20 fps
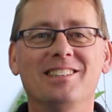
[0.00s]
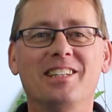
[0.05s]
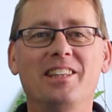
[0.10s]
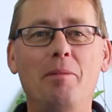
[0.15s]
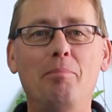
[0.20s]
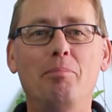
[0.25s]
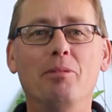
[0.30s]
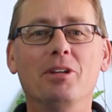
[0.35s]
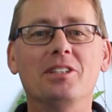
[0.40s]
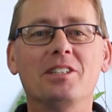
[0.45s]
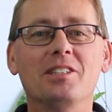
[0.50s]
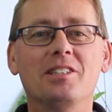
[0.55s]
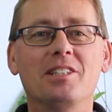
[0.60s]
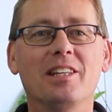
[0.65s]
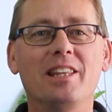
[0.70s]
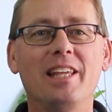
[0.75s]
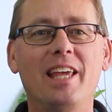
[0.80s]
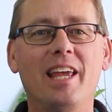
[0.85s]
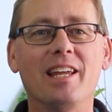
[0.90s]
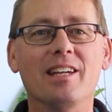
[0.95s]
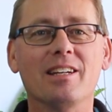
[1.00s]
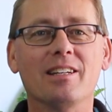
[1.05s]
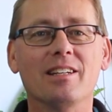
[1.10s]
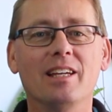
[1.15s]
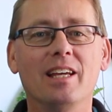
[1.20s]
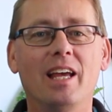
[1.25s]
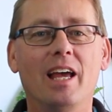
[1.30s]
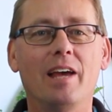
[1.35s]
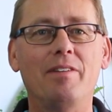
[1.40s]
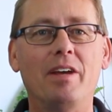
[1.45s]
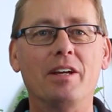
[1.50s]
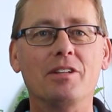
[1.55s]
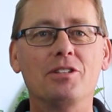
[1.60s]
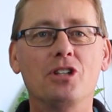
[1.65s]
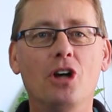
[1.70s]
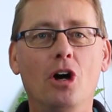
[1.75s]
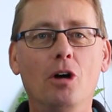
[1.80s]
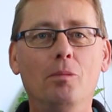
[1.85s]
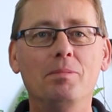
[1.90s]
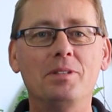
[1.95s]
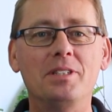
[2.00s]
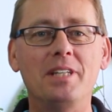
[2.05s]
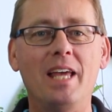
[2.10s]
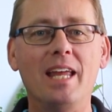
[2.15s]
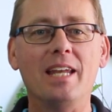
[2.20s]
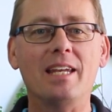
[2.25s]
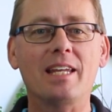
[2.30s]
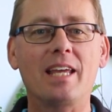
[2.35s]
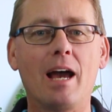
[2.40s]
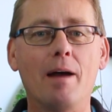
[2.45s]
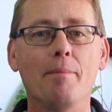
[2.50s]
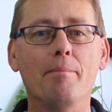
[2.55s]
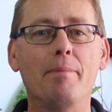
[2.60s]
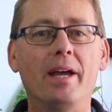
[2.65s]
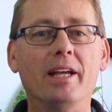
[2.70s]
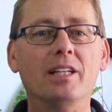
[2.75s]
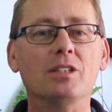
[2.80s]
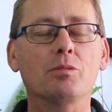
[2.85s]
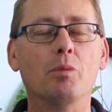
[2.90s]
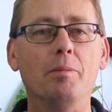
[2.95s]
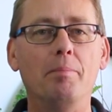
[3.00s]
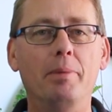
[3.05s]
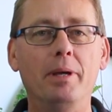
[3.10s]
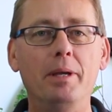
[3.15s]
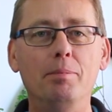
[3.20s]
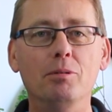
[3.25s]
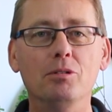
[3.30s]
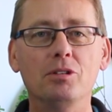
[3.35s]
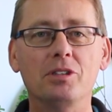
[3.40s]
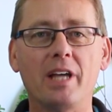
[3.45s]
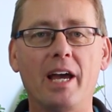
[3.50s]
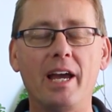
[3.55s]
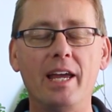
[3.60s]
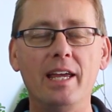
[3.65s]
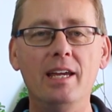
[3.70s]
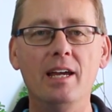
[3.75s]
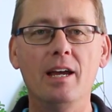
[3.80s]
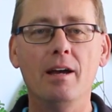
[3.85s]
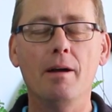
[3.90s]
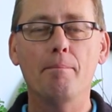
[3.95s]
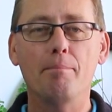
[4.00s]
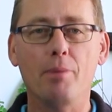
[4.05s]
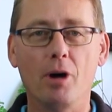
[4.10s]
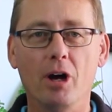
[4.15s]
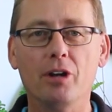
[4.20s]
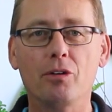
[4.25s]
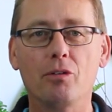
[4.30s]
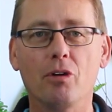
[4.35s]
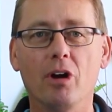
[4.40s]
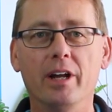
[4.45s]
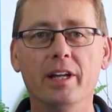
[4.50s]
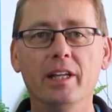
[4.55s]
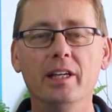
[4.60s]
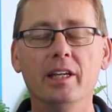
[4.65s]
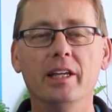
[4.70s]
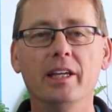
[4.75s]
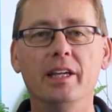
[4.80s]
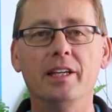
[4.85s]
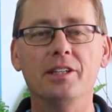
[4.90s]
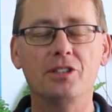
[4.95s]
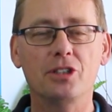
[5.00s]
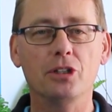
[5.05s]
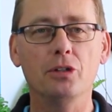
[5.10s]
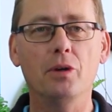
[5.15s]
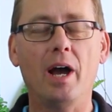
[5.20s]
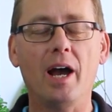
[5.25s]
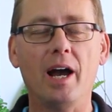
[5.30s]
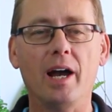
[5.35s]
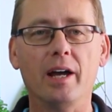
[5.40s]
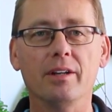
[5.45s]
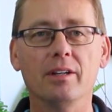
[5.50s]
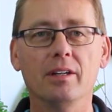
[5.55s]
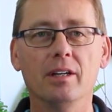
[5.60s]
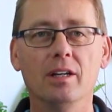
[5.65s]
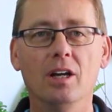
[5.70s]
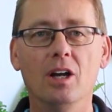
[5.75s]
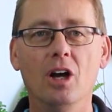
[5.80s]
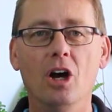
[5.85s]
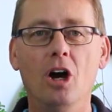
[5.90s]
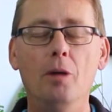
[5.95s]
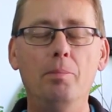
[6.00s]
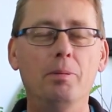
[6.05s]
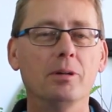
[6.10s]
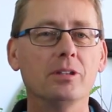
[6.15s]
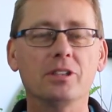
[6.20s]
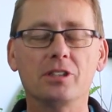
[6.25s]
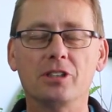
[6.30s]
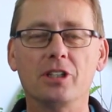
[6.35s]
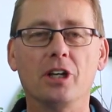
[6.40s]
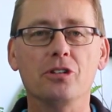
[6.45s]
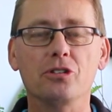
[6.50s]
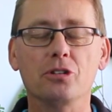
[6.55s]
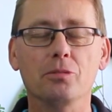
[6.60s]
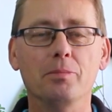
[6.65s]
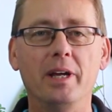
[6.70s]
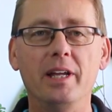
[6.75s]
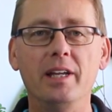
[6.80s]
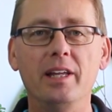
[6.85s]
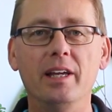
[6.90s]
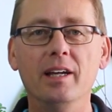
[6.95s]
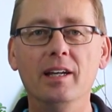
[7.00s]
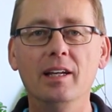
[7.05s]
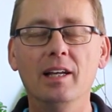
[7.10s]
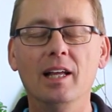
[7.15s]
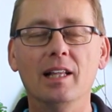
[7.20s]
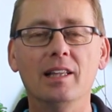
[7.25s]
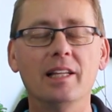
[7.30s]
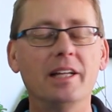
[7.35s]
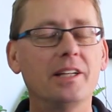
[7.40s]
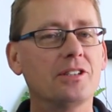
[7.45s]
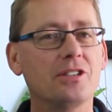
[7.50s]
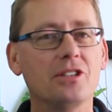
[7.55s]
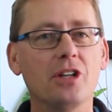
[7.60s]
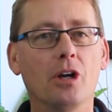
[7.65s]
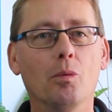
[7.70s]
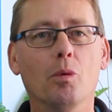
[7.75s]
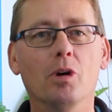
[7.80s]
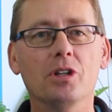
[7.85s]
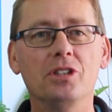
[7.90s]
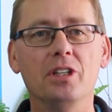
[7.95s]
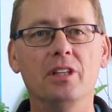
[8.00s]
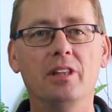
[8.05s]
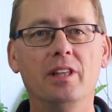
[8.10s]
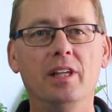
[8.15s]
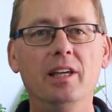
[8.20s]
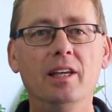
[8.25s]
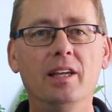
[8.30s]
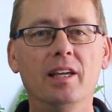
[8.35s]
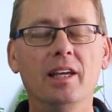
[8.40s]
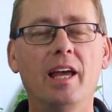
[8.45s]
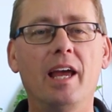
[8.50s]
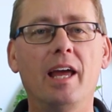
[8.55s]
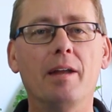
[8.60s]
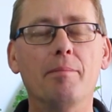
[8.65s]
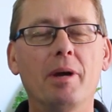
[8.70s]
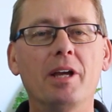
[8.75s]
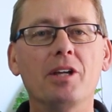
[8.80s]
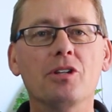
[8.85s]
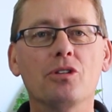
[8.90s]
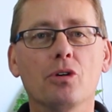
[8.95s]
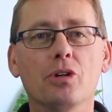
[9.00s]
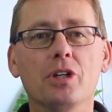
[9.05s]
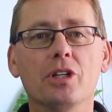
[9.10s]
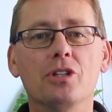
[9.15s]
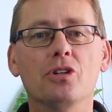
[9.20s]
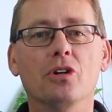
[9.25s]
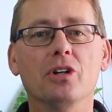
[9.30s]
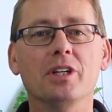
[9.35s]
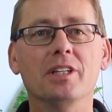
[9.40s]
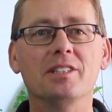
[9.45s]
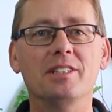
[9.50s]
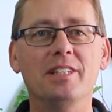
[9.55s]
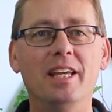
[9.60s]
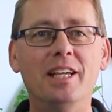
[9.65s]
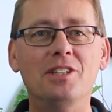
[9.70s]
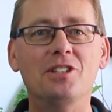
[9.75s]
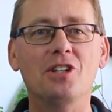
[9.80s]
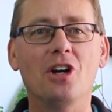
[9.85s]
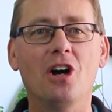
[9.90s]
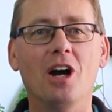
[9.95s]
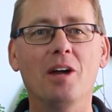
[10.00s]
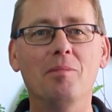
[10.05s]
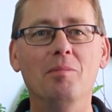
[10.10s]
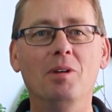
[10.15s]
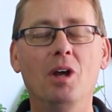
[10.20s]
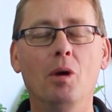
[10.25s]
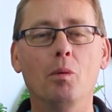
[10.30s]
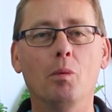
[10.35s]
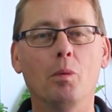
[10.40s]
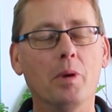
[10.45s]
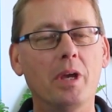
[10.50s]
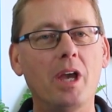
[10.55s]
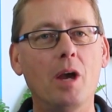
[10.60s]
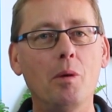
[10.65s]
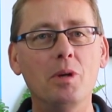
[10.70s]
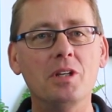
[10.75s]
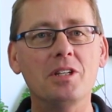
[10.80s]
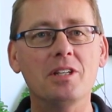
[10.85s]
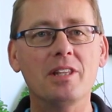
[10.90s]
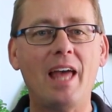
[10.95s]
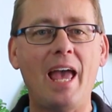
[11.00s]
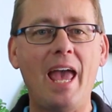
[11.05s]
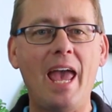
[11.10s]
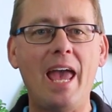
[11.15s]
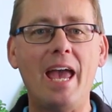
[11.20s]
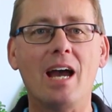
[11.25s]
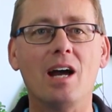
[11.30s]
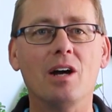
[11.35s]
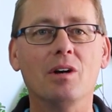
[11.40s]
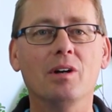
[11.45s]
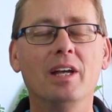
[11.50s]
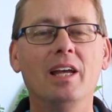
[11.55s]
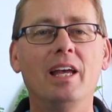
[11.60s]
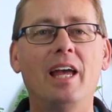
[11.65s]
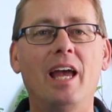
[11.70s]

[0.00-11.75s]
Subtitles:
So that brings us to the end of our top 10 comebacks when people say bike riding is too hard. Hop onto social media, let us know what you think, and make sure you join us next time when we go into the how